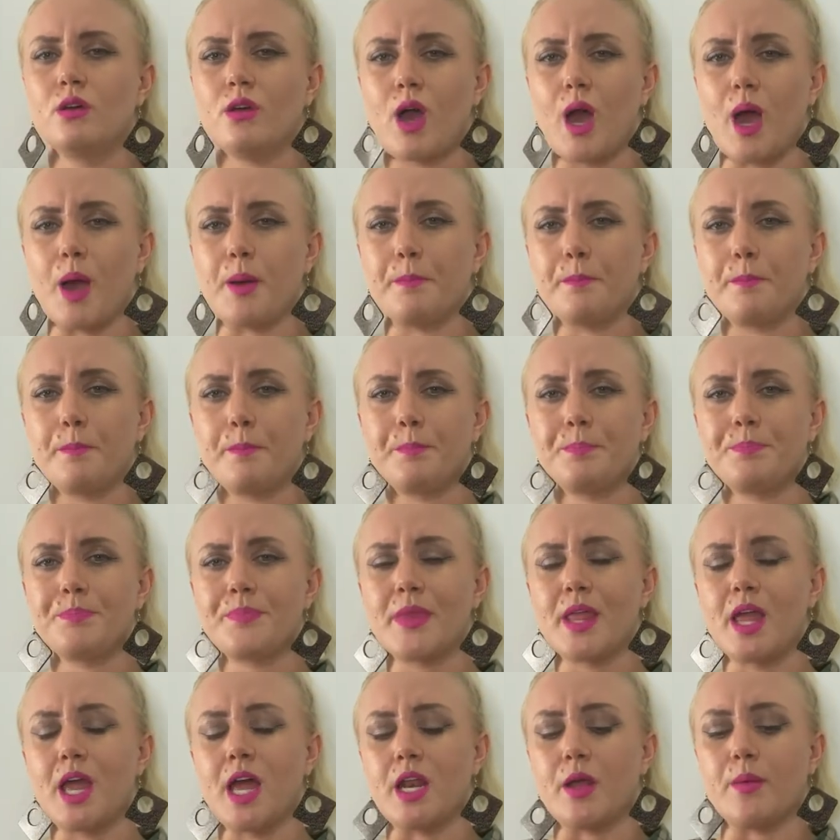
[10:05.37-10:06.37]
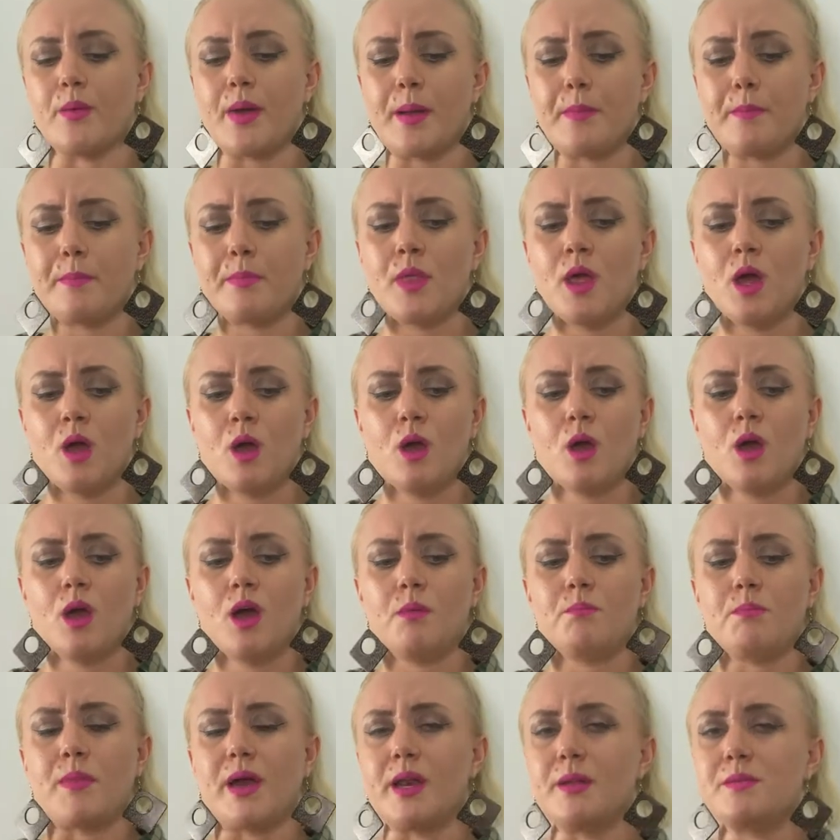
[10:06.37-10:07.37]
Okay. Anyway,
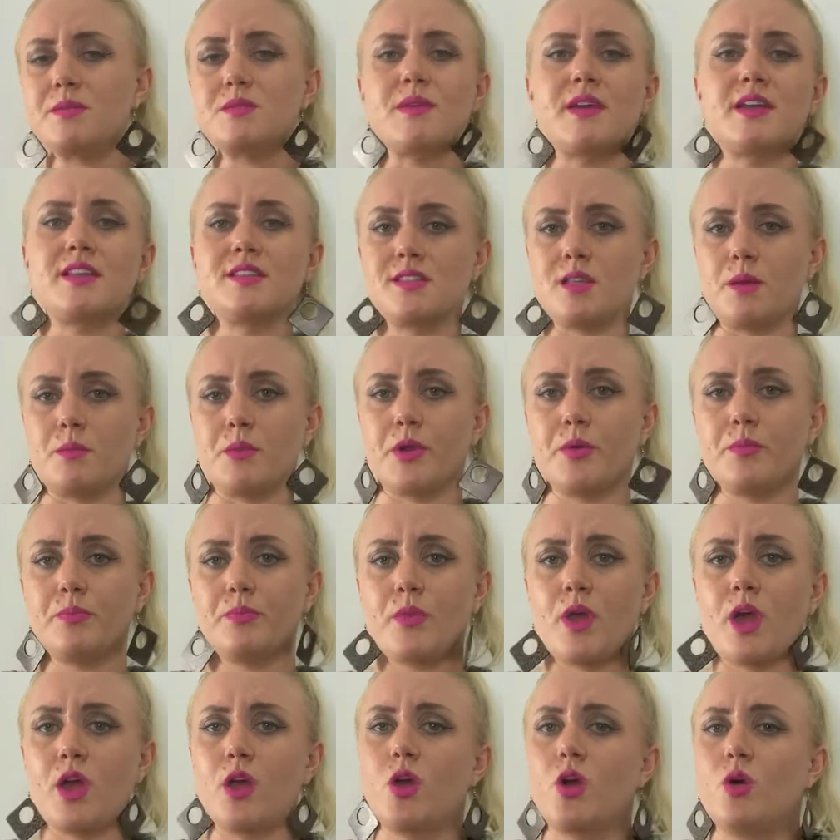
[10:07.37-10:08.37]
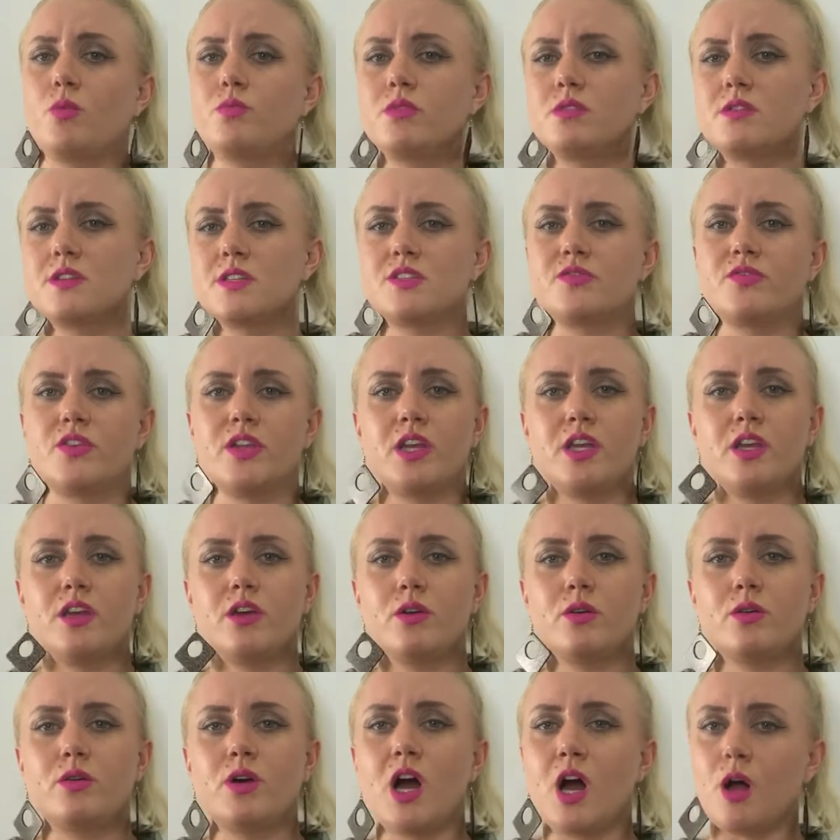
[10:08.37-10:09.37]
my name is Megan Summer. I hope that this
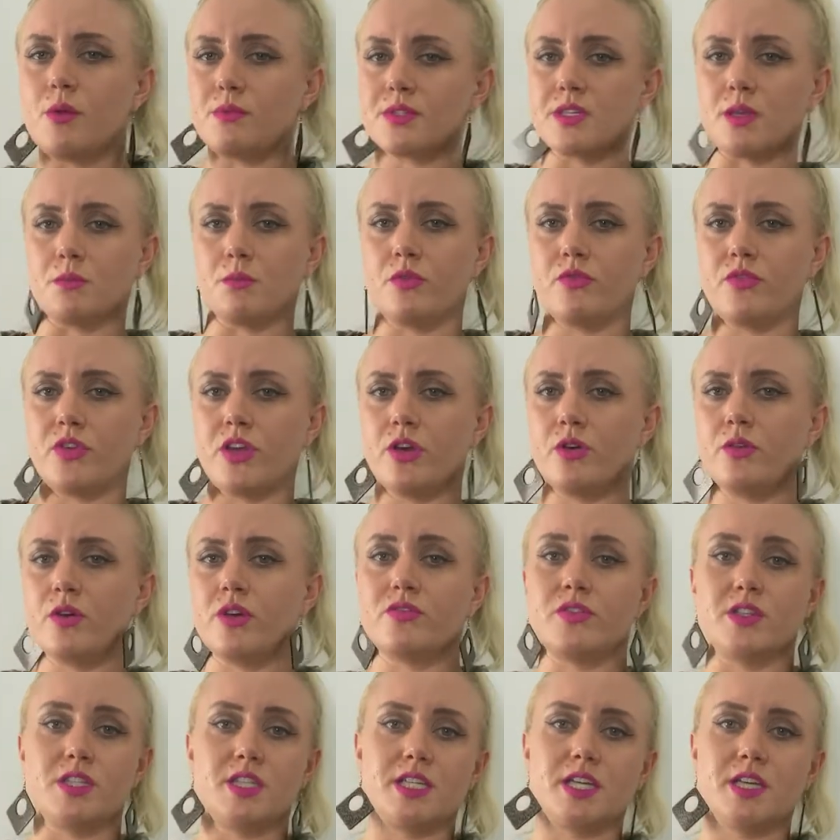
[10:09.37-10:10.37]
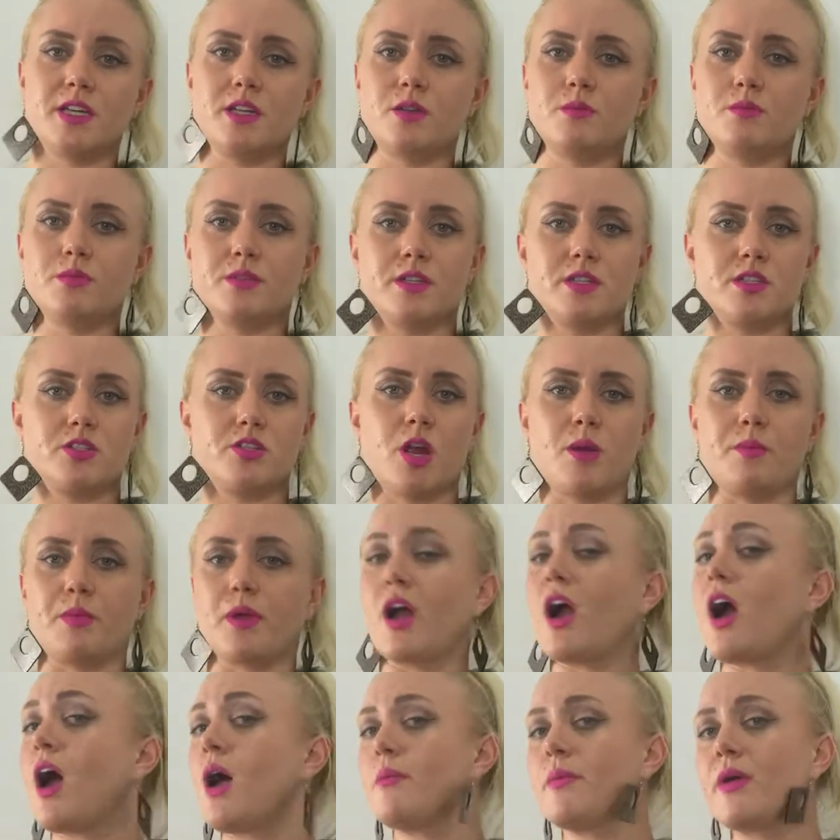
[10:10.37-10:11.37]
video helped some of you. If it did, please drop a
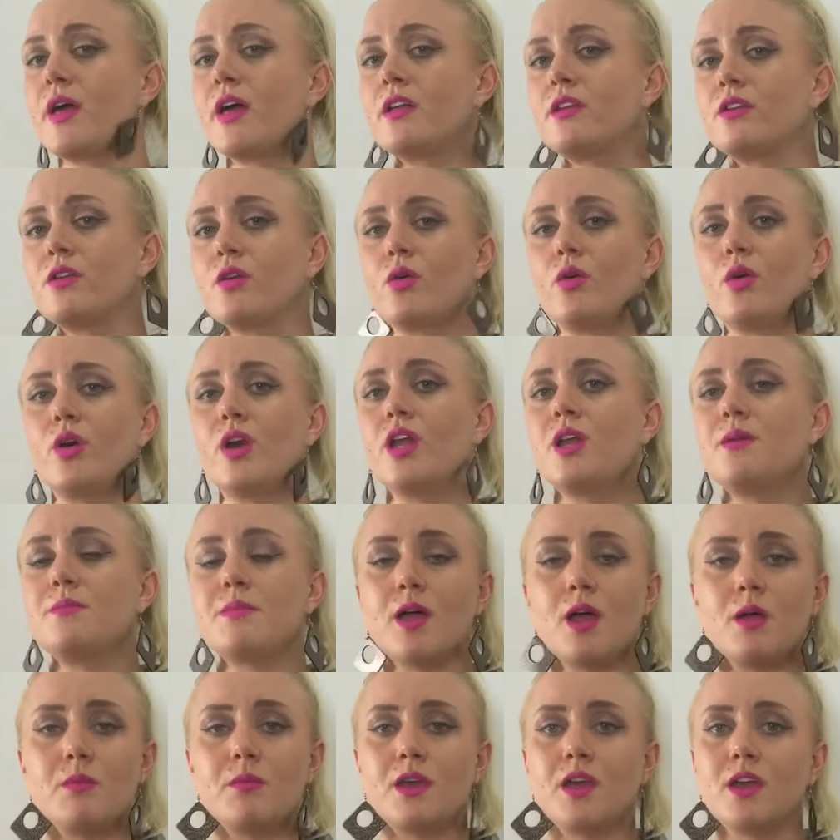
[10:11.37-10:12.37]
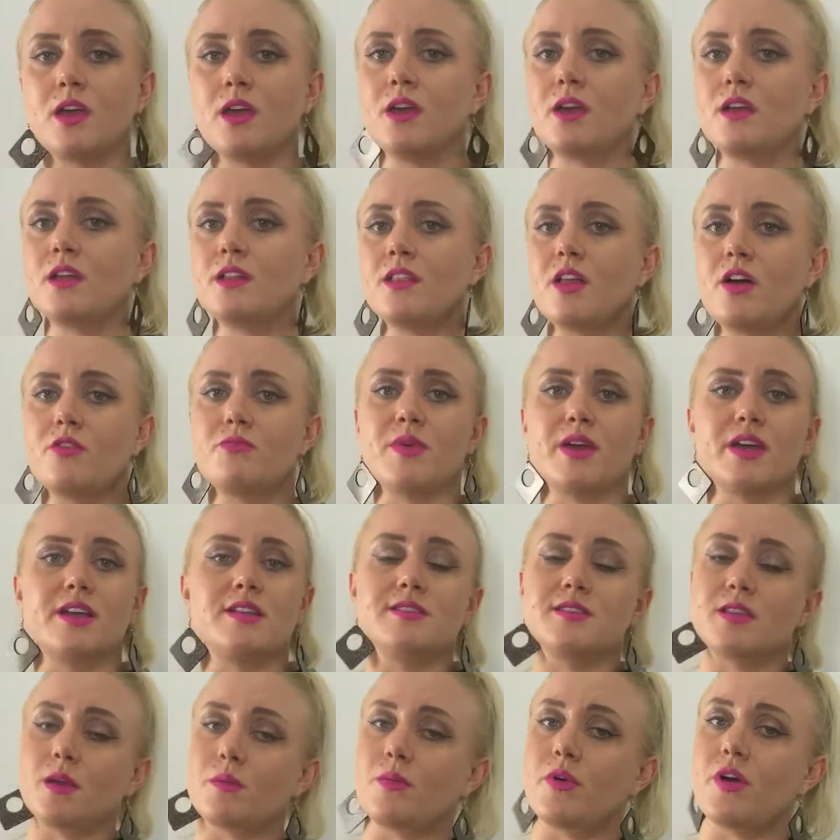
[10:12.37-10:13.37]
comment or email me,
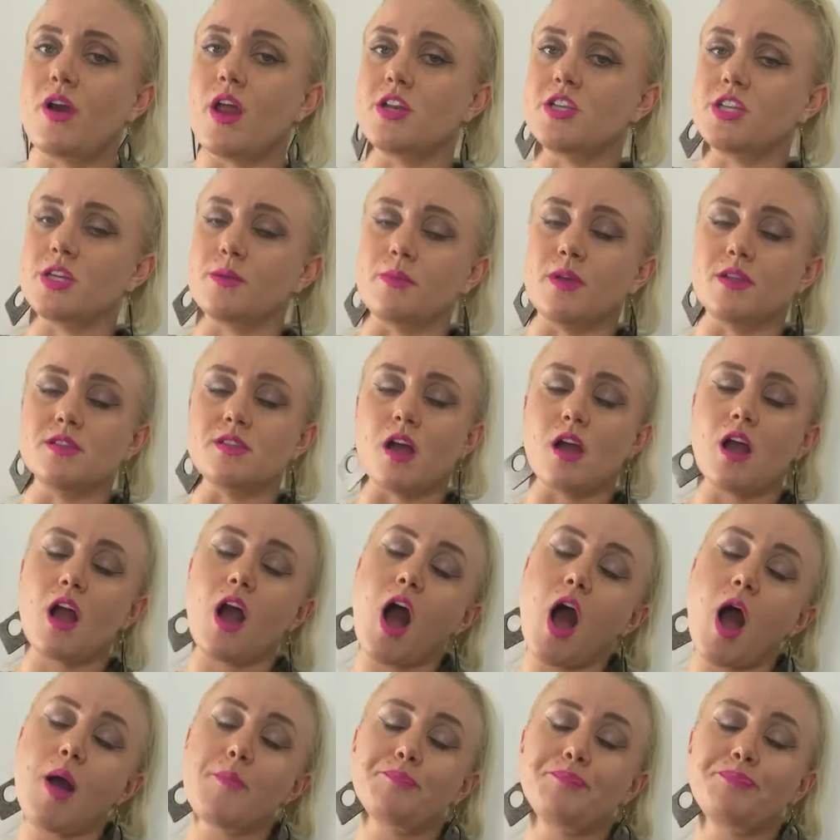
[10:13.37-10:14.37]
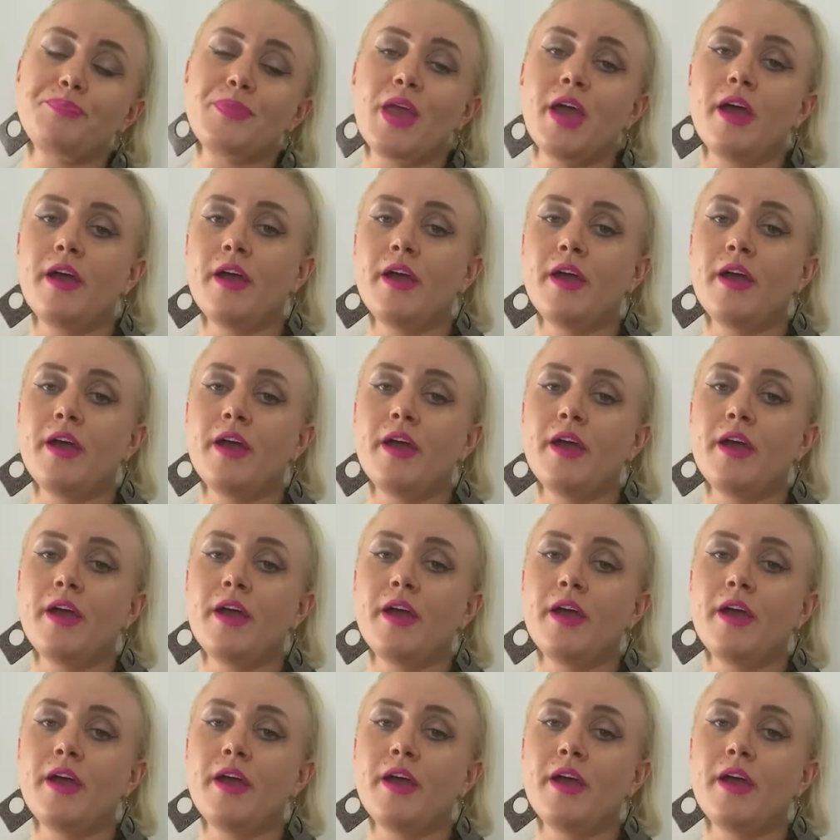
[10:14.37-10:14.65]
lovemegansummer@gmail.com.